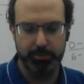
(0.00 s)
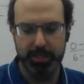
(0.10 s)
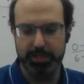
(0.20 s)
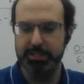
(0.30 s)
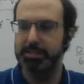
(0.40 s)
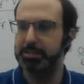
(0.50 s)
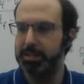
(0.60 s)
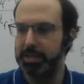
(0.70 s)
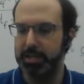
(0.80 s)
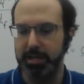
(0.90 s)
We can
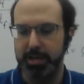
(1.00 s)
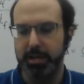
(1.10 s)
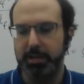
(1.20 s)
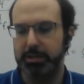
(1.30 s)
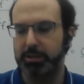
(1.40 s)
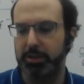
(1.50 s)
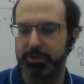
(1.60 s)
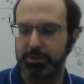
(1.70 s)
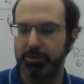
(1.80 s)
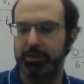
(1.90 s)
see that there are
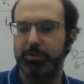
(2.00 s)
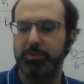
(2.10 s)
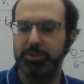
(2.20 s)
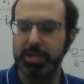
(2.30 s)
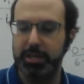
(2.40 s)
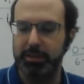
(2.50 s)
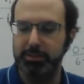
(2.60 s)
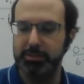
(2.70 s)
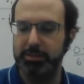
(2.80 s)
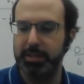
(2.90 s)
certain
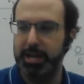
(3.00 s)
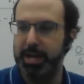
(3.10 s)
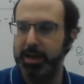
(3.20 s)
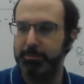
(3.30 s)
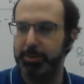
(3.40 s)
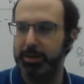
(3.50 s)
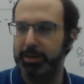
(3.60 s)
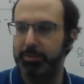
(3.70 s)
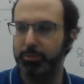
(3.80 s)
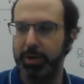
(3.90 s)
things that
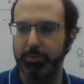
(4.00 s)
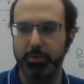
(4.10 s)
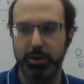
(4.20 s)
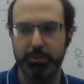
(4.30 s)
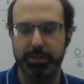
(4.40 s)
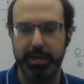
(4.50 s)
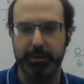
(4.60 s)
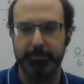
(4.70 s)
happen, and we can work with that.